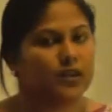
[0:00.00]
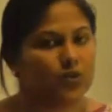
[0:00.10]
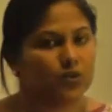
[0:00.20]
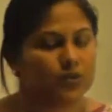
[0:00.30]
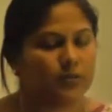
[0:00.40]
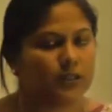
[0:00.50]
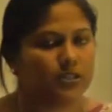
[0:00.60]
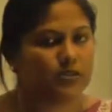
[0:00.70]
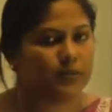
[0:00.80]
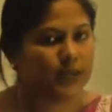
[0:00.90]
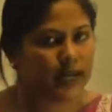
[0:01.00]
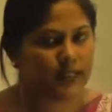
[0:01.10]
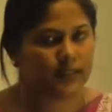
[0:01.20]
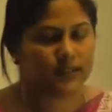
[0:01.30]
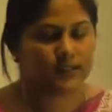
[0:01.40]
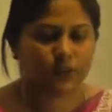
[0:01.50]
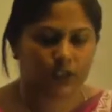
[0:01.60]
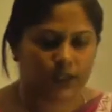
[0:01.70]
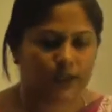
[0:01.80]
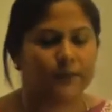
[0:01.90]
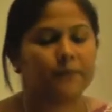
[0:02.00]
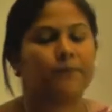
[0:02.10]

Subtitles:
Negotiable Instrument Act is check.